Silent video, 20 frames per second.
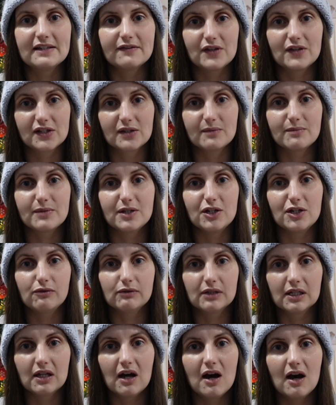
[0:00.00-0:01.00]
If there's something you
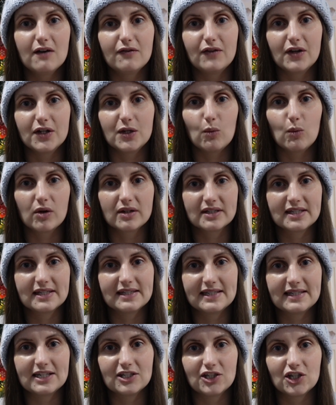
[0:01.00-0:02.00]
love and you want to
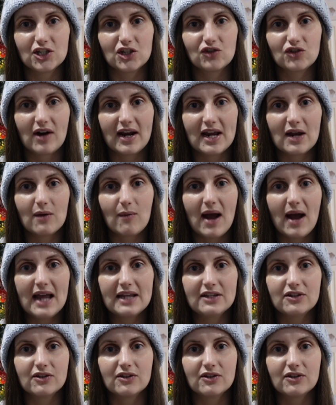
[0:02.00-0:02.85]
stitch it straight away,